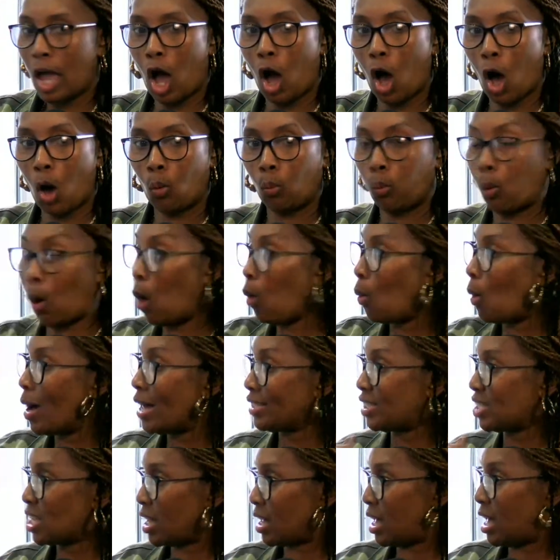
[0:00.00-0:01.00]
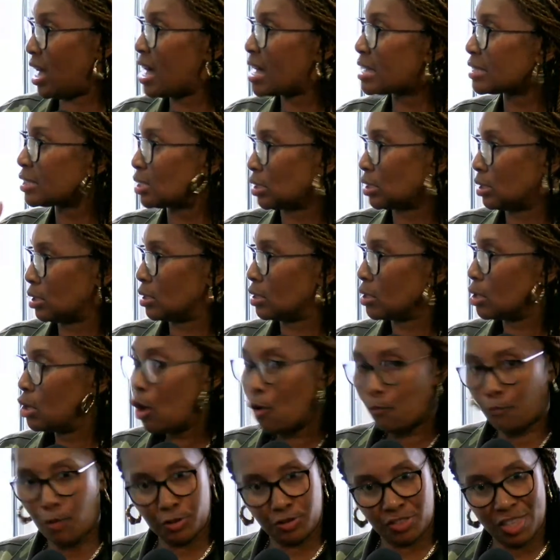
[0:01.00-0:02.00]
Woe unto us
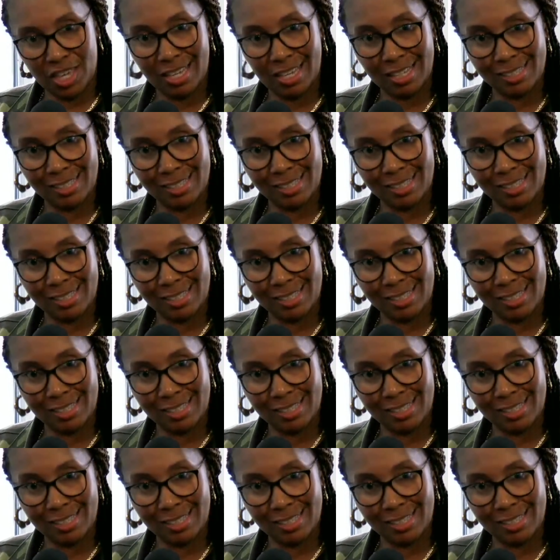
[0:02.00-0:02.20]
for thinking